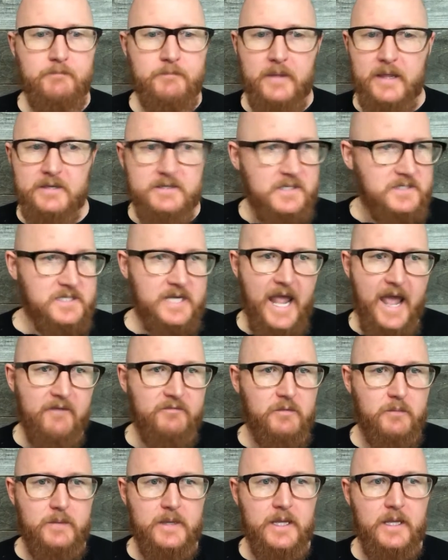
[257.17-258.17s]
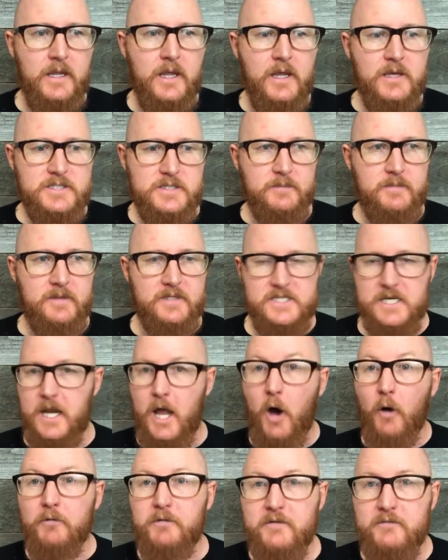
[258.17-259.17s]
It doesn't have to be something that's
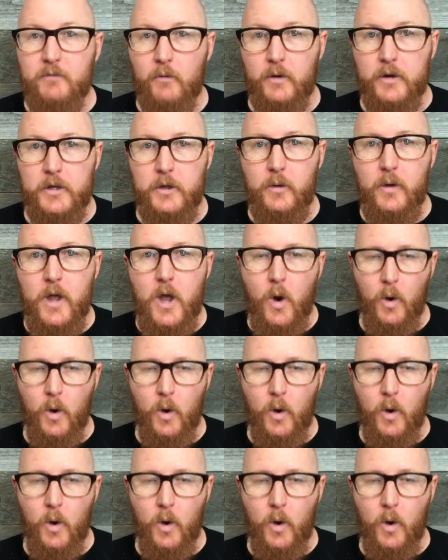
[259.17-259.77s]
unhealthy for you